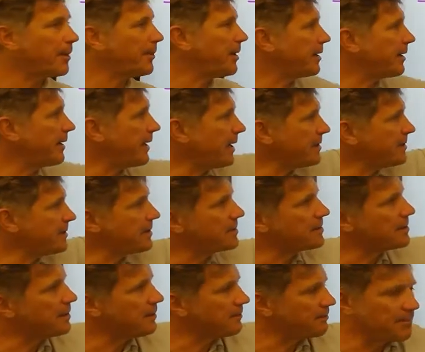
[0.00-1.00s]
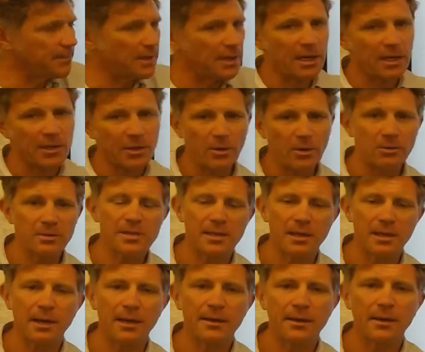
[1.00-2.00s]
I mean, yes, it's an old
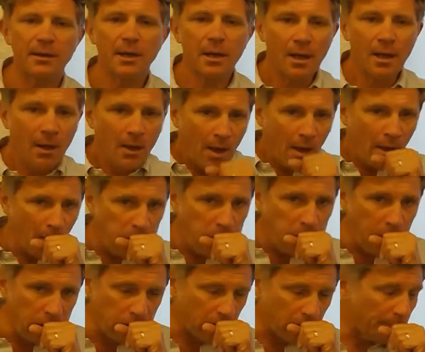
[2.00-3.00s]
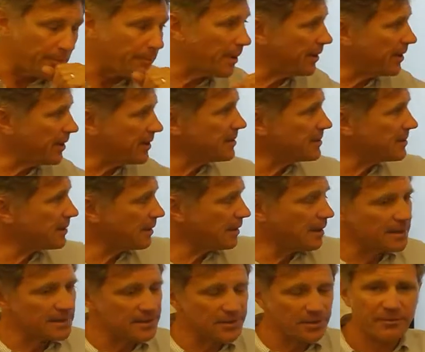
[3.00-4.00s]
slide, but this is the
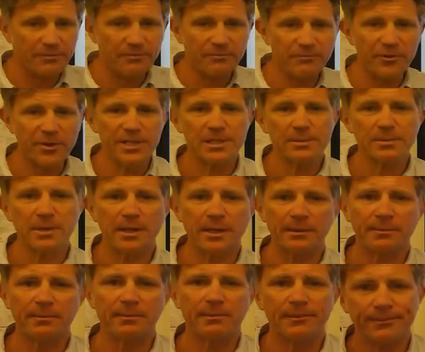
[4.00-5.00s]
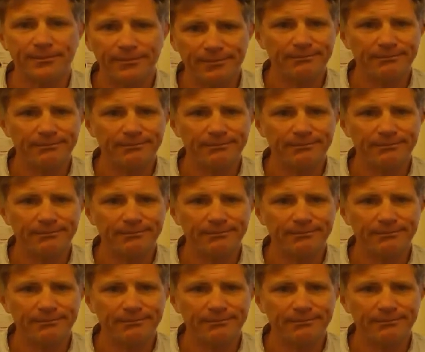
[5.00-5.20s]
last sort of reasonably